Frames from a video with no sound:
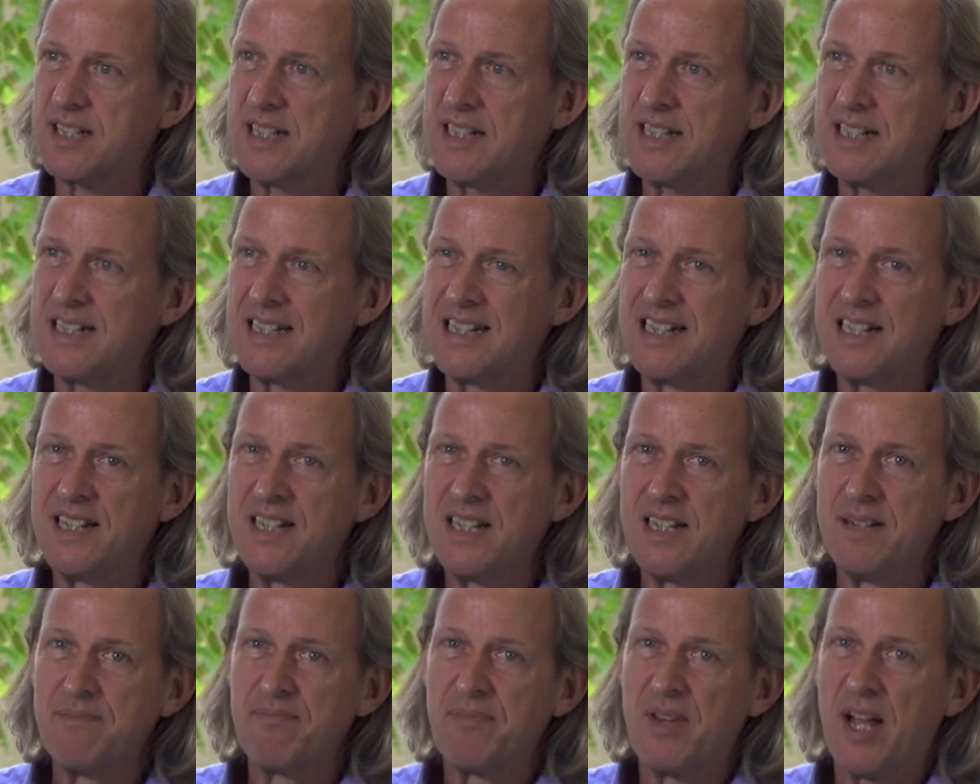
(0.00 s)

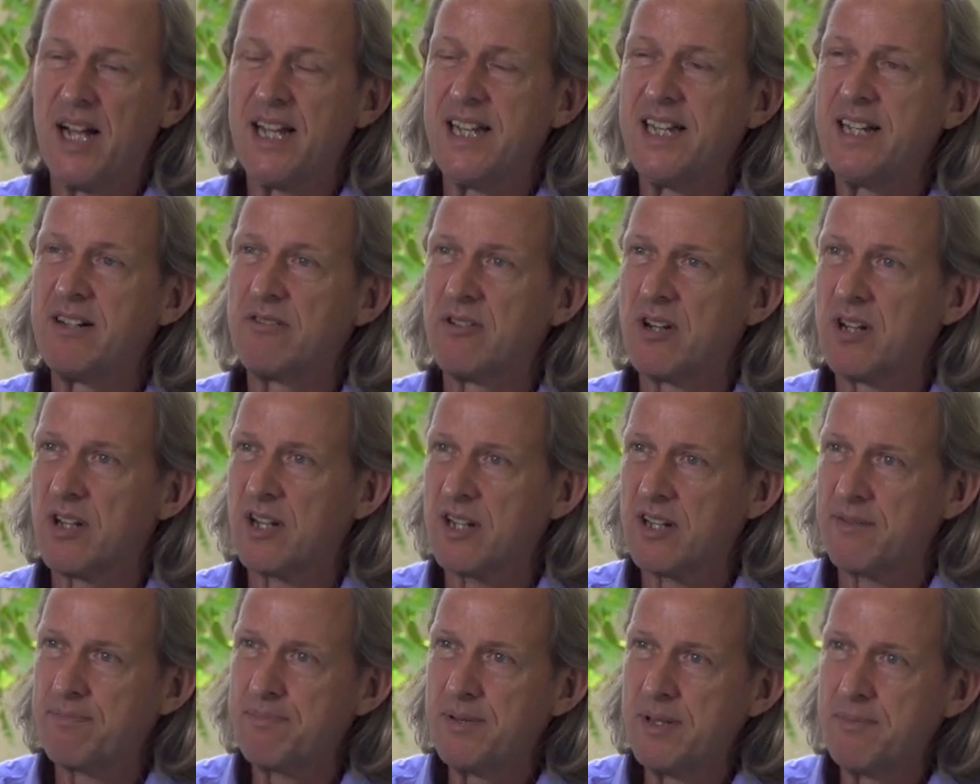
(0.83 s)
I hear a
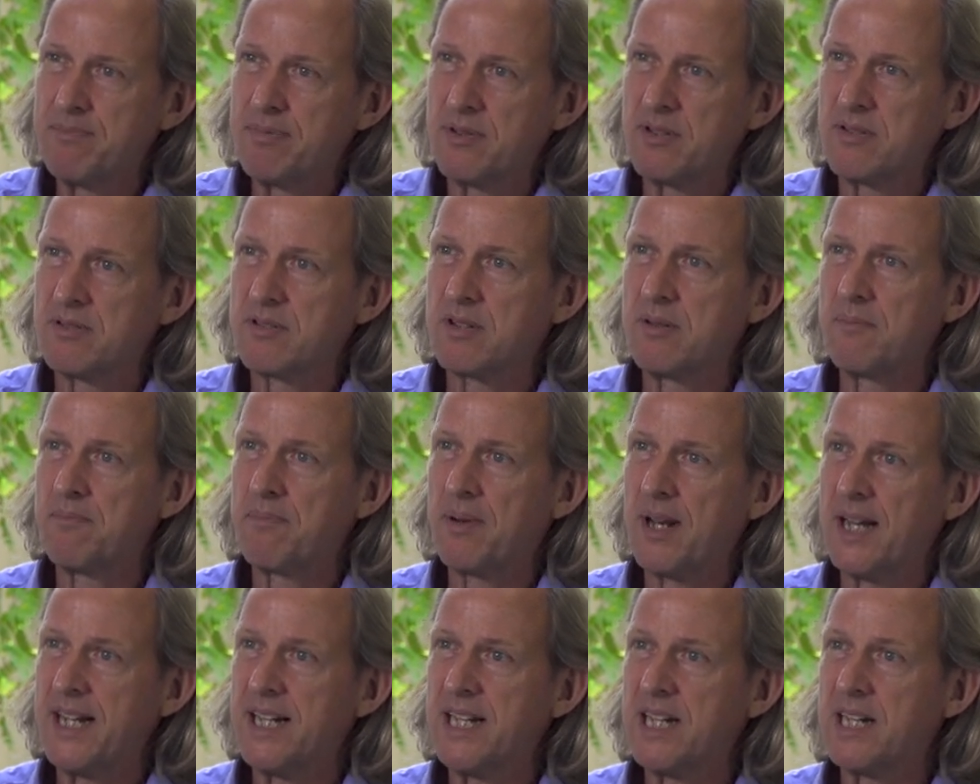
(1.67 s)
lot of people
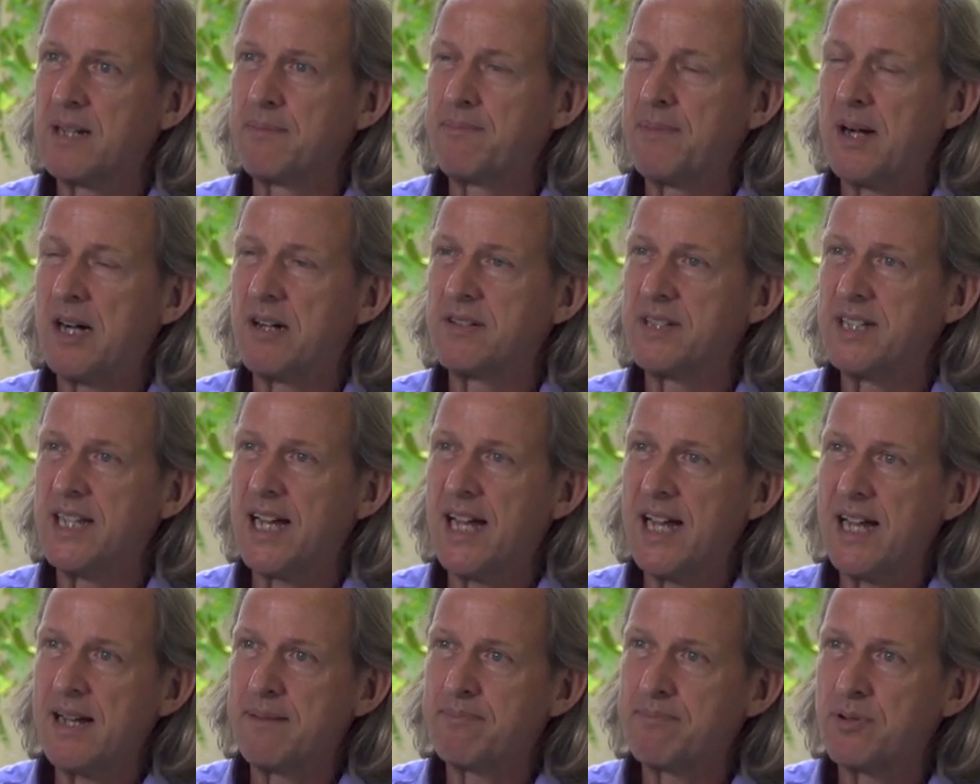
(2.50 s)
complaining about the
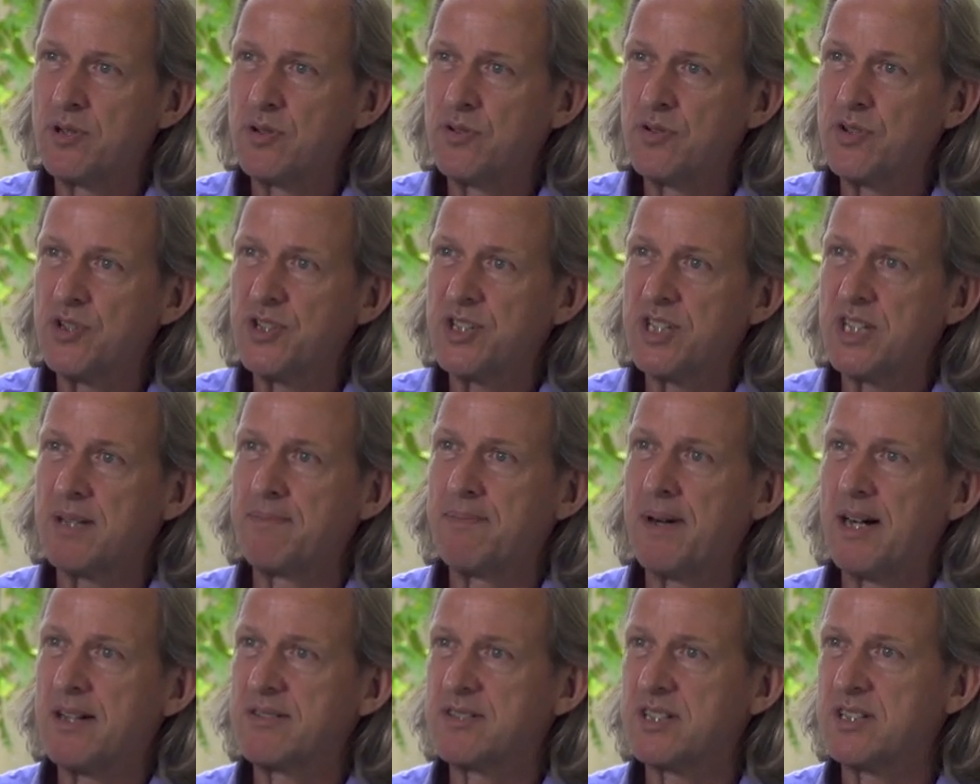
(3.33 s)
air pollution,
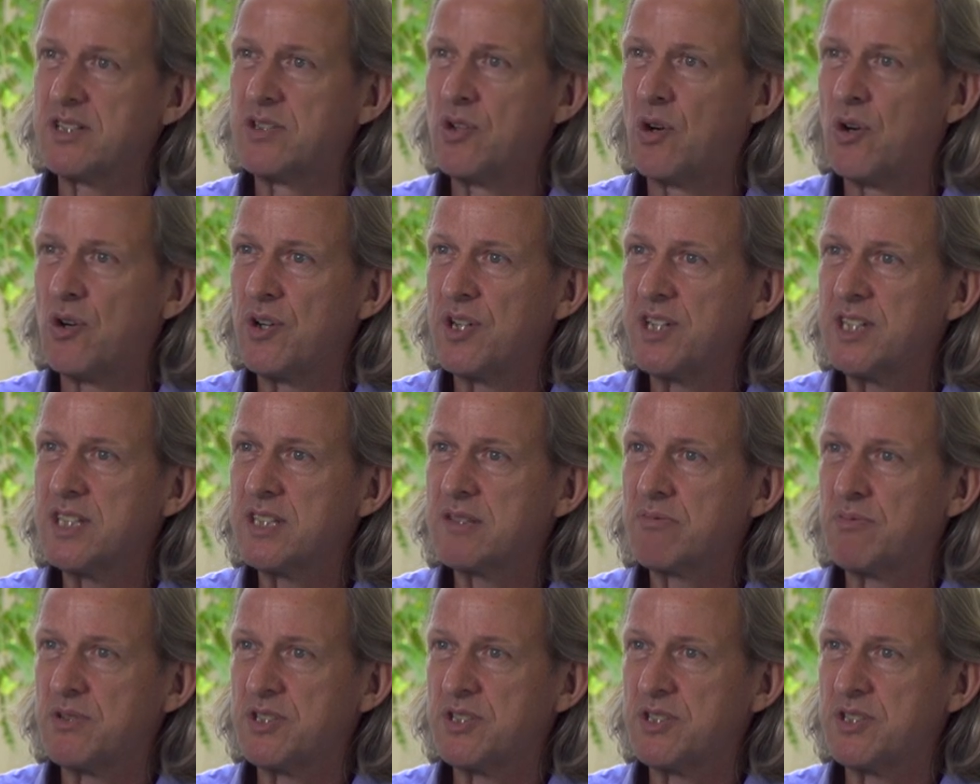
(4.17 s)
about the noise,